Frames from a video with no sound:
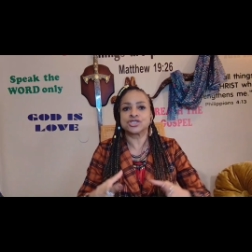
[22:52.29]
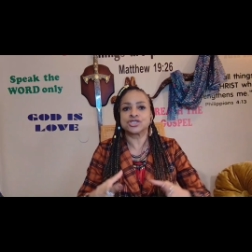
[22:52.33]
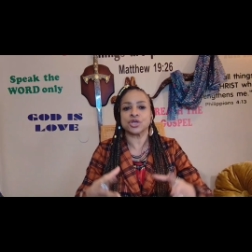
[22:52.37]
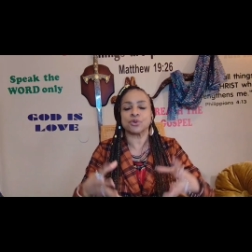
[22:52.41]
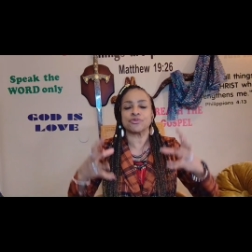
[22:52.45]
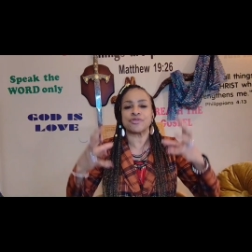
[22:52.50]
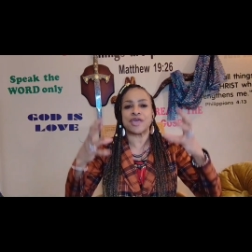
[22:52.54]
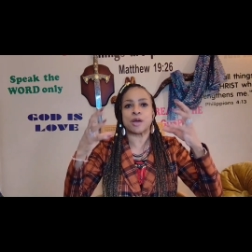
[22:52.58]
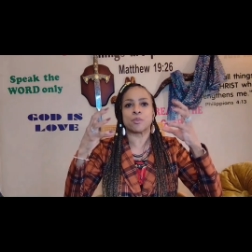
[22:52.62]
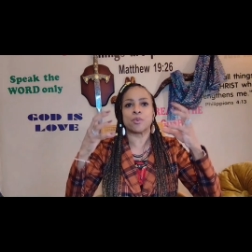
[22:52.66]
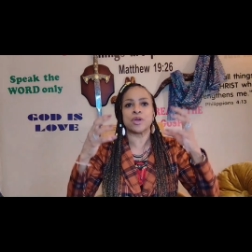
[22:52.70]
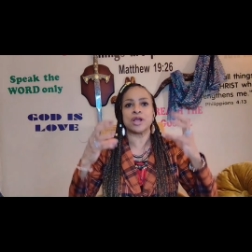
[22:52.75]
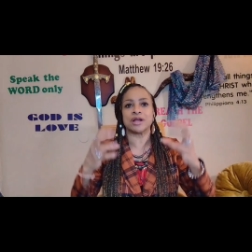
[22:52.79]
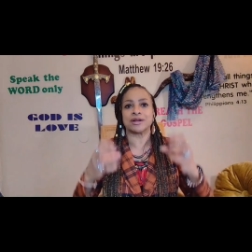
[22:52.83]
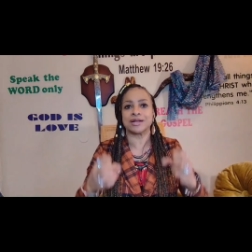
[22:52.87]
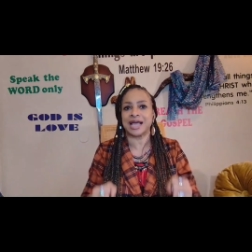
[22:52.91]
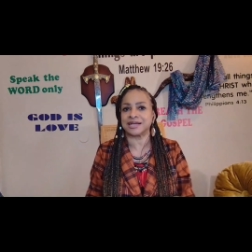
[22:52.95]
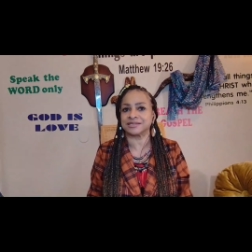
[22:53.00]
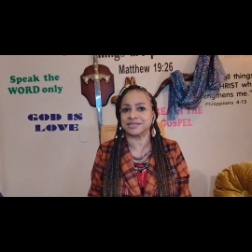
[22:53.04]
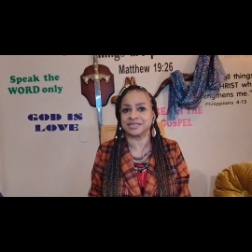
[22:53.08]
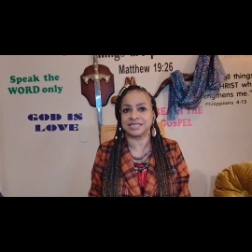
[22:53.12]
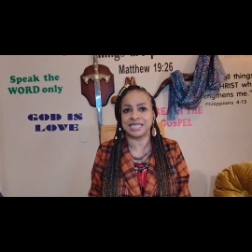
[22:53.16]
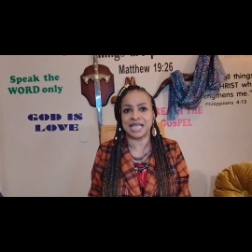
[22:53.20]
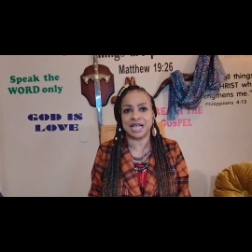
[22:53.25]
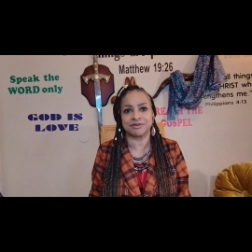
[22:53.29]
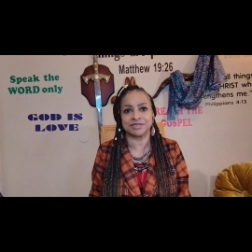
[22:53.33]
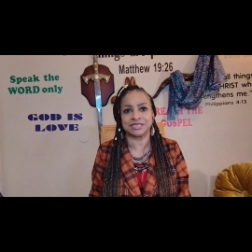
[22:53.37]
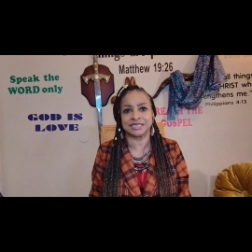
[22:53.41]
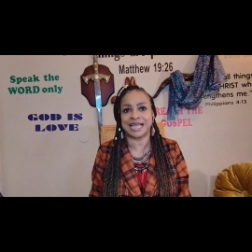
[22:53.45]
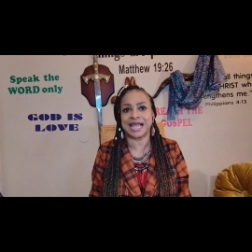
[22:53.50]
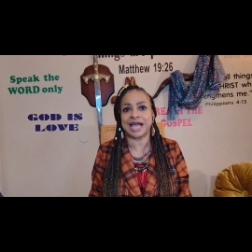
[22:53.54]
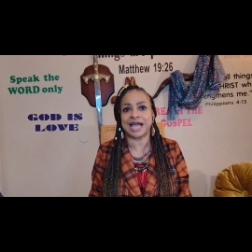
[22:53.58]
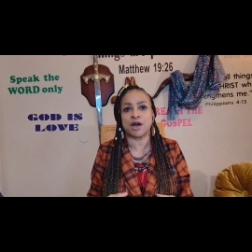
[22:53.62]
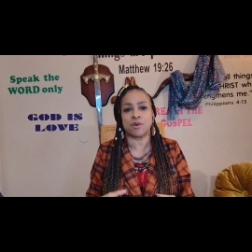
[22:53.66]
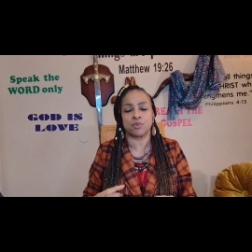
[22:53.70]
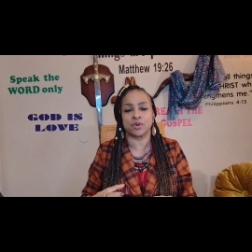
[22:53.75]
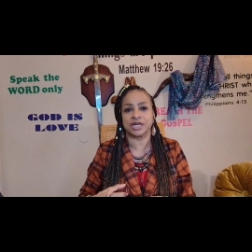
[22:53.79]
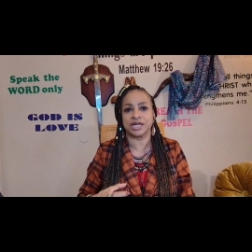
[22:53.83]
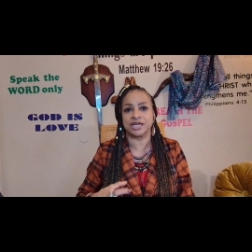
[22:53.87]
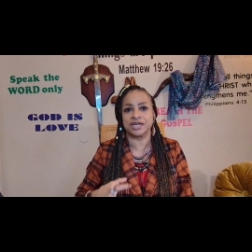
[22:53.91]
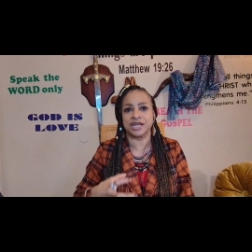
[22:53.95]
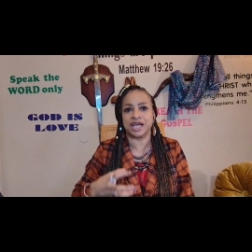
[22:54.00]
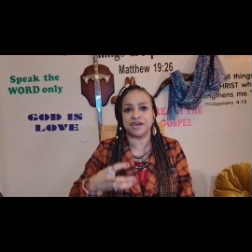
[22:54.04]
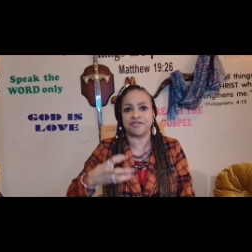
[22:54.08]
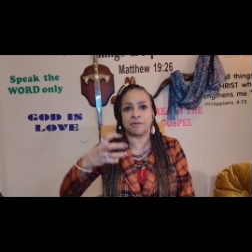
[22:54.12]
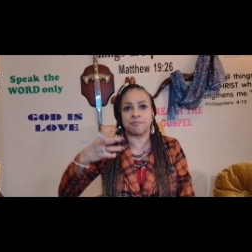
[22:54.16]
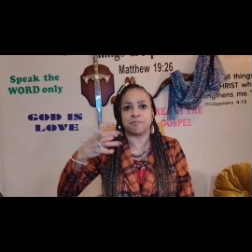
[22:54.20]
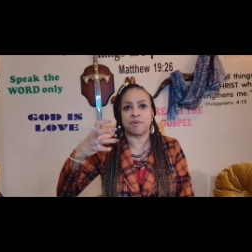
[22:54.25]
so that we're not tearing down one
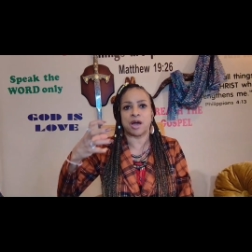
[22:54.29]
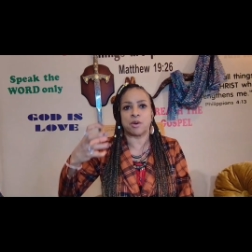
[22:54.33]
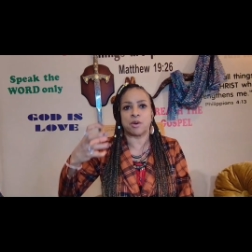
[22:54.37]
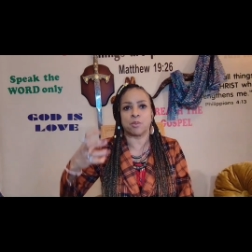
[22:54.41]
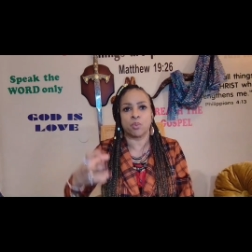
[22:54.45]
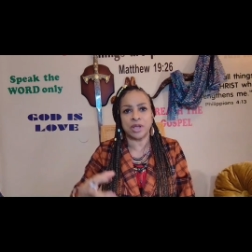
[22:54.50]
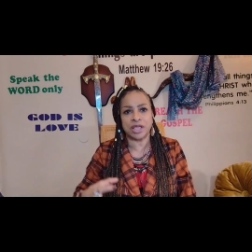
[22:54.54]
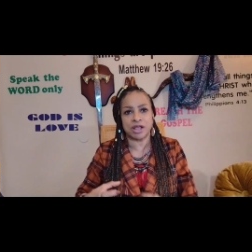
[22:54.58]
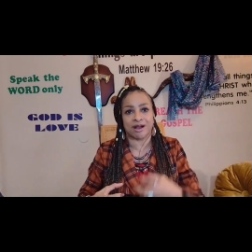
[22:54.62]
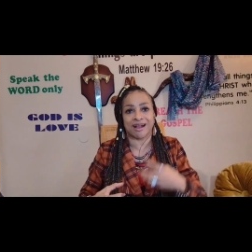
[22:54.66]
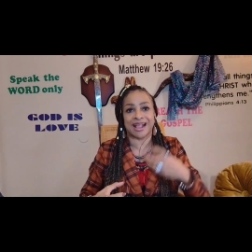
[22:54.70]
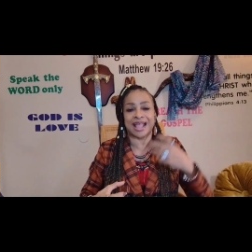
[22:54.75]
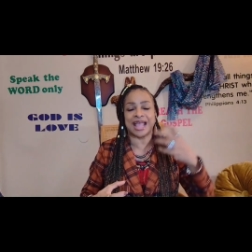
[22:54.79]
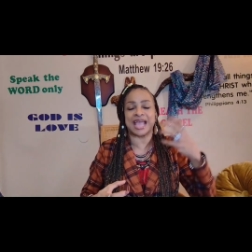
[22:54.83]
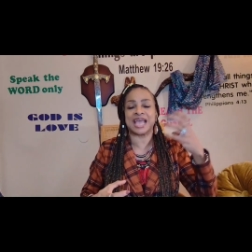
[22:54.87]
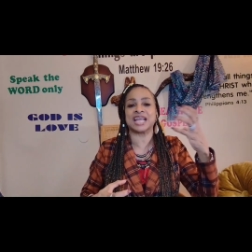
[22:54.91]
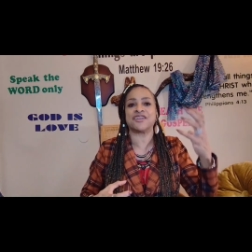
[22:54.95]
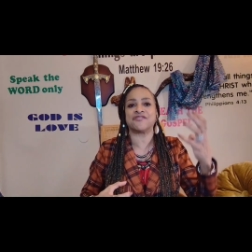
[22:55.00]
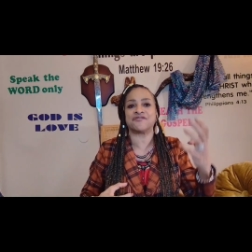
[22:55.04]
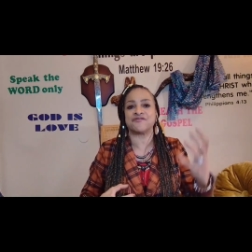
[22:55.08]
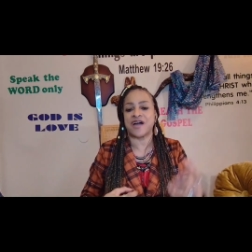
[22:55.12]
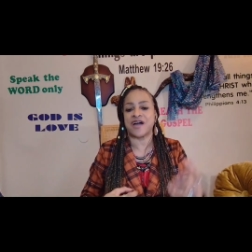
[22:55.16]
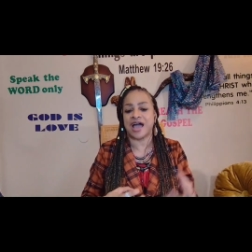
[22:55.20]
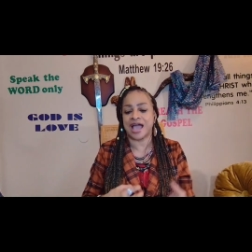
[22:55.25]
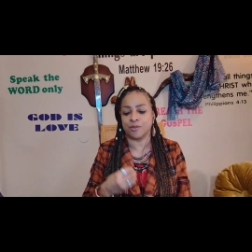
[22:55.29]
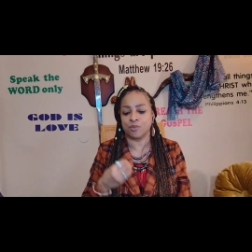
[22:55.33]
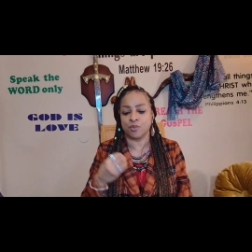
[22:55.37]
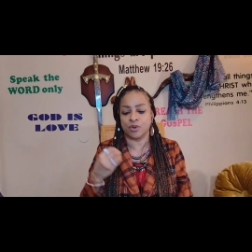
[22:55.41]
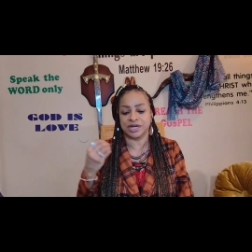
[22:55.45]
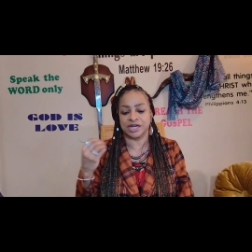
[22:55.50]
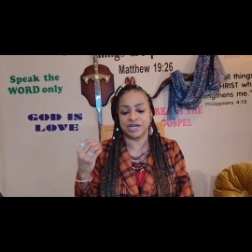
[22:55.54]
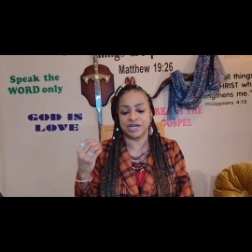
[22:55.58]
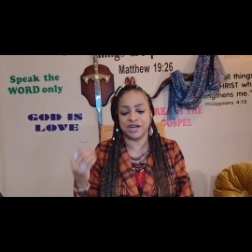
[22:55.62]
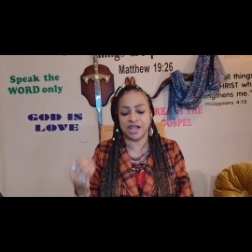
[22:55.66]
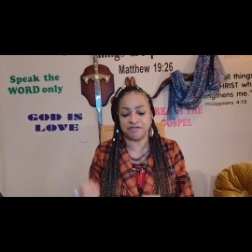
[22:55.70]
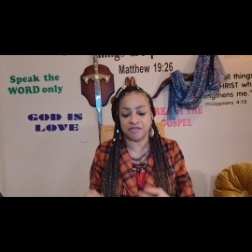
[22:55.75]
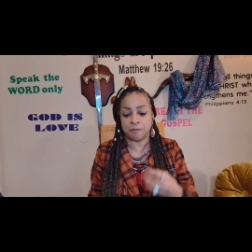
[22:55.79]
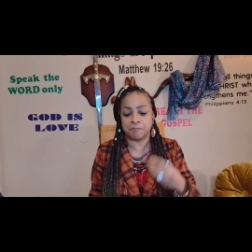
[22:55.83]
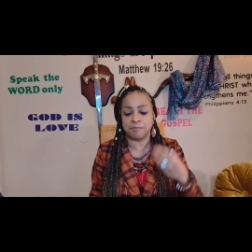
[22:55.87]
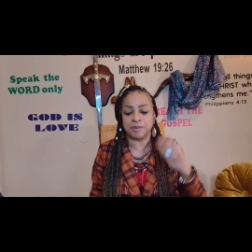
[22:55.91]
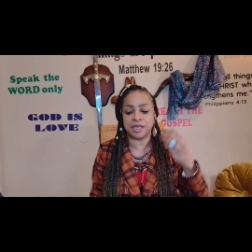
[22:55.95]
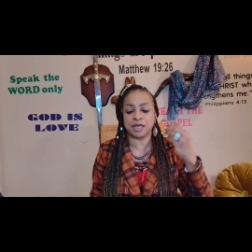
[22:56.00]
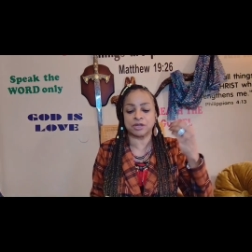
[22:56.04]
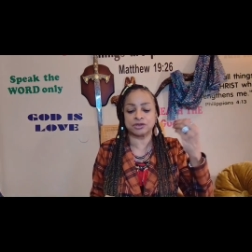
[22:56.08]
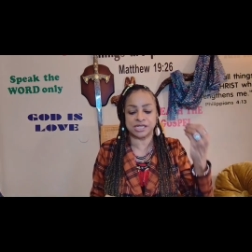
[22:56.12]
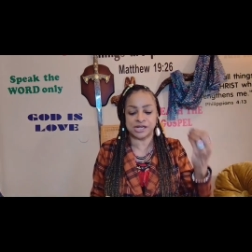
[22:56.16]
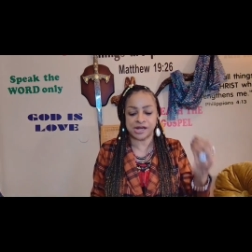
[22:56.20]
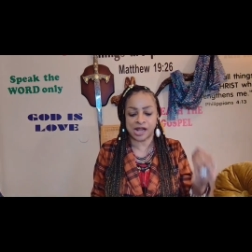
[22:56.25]
another, but we are edifying one another,
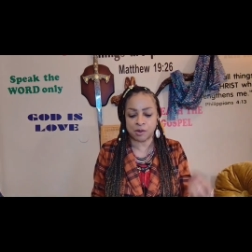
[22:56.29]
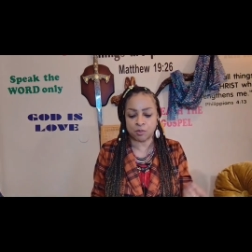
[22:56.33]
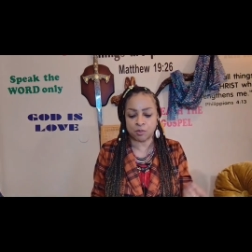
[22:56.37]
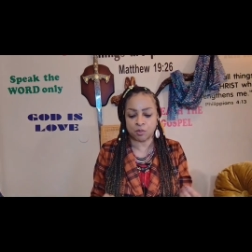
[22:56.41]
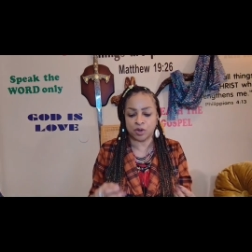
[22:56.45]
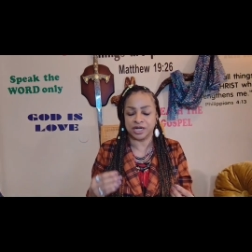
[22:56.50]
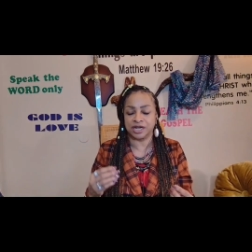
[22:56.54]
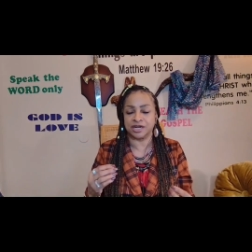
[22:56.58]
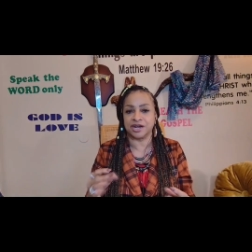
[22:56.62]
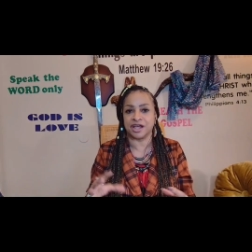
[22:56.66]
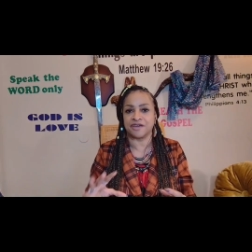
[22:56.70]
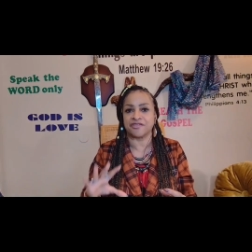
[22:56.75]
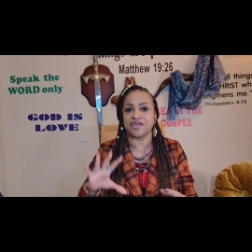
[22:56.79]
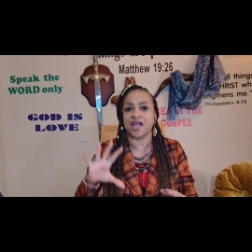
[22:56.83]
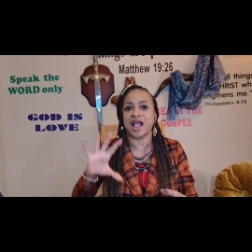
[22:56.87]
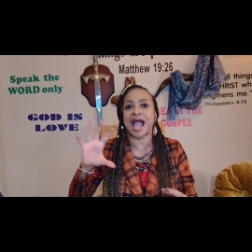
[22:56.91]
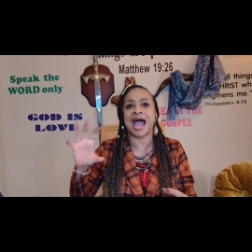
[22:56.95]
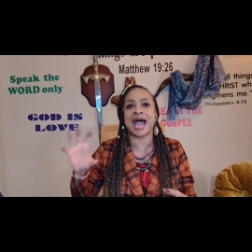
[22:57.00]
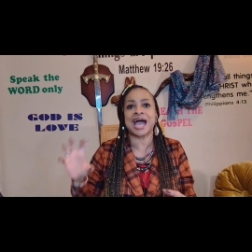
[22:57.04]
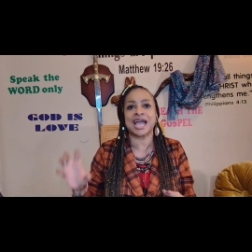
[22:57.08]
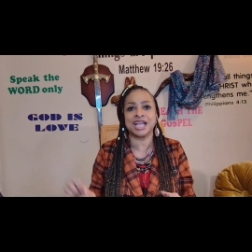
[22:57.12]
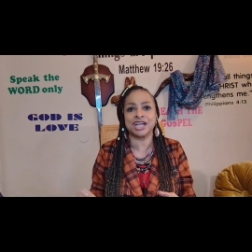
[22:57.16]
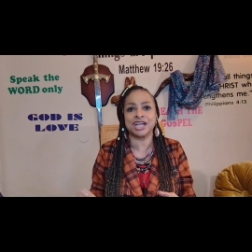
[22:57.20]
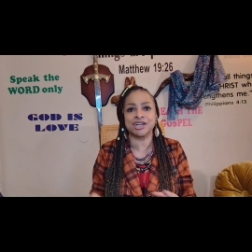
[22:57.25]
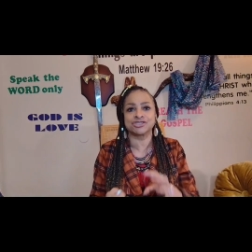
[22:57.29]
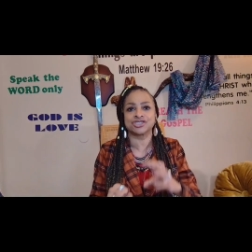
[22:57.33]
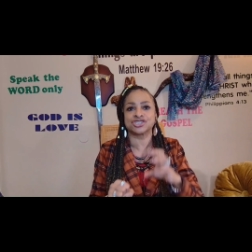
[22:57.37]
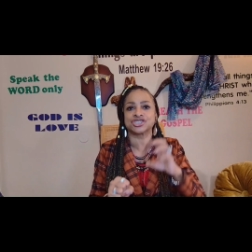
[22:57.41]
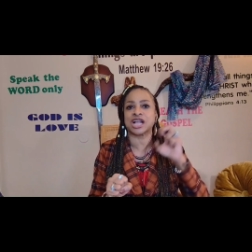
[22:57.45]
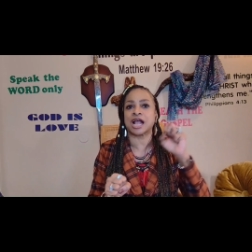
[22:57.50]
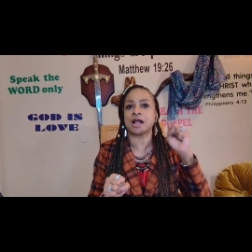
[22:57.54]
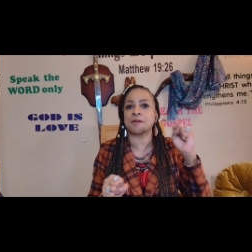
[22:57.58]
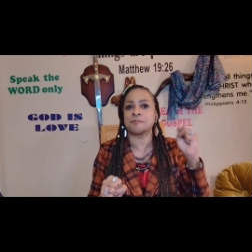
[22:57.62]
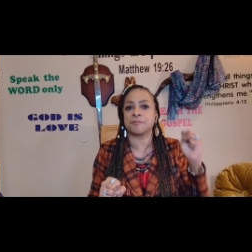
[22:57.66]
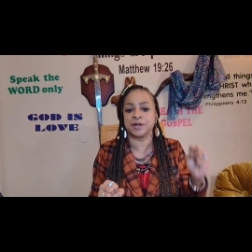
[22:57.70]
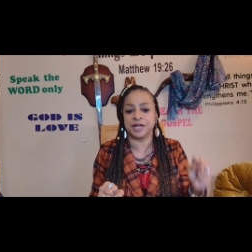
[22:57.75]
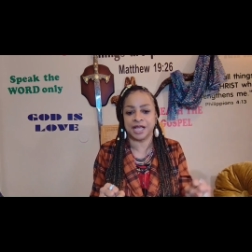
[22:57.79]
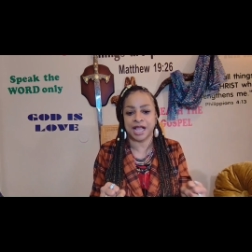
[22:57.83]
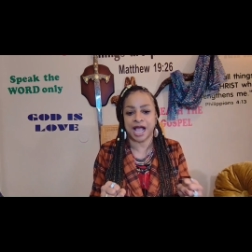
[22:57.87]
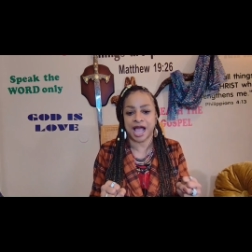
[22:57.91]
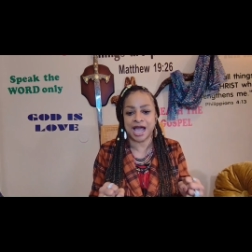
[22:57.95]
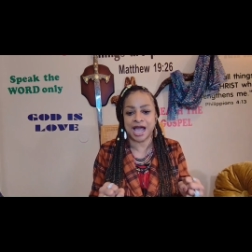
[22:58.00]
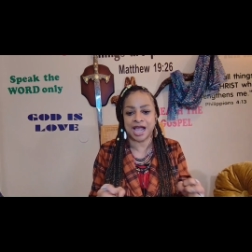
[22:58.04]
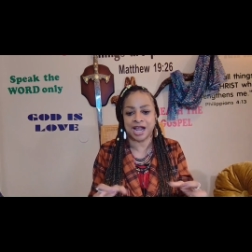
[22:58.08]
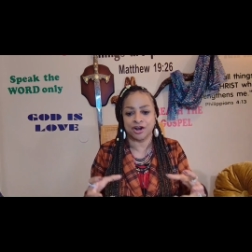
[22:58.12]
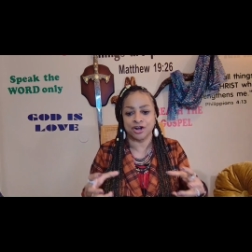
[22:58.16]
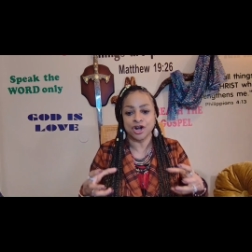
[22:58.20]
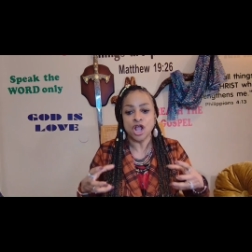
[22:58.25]
building up one another, iron sharpening
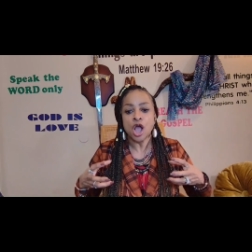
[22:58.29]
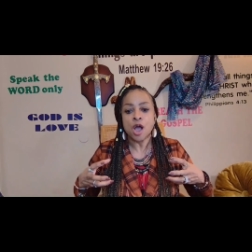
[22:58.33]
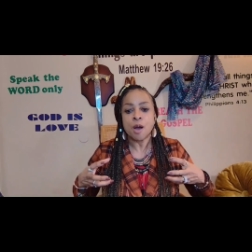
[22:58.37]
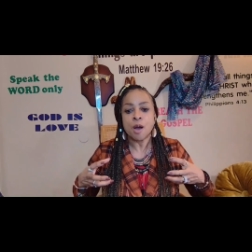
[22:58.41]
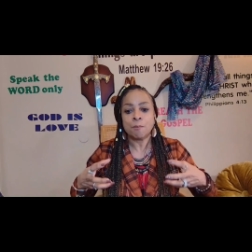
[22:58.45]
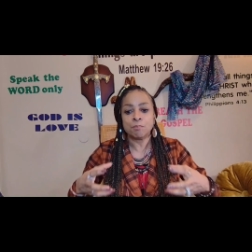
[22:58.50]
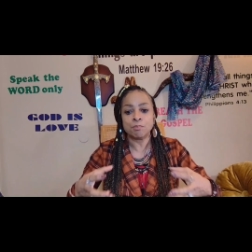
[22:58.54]
iron,